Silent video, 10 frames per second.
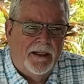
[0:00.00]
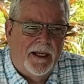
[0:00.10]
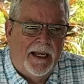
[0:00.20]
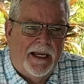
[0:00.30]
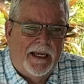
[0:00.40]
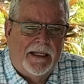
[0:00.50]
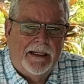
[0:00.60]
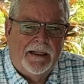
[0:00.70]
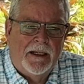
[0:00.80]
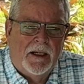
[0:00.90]

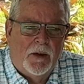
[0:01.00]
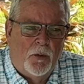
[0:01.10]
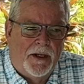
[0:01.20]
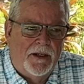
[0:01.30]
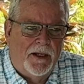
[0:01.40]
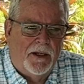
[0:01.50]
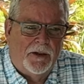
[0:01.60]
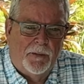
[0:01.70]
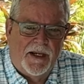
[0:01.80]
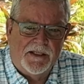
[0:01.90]
and when
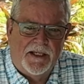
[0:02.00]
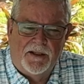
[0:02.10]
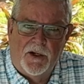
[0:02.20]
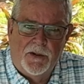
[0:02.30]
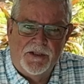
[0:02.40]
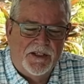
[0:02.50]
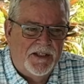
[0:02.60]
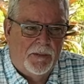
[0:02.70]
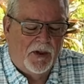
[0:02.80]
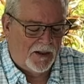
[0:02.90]
you're mixing those, it's
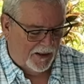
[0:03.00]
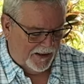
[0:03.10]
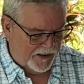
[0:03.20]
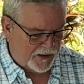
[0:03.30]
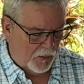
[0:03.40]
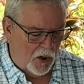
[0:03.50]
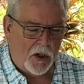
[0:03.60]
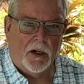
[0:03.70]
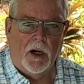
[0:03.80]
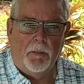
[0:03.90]
typically a small
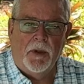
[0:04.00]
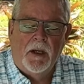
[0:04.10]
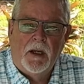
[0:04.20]
cup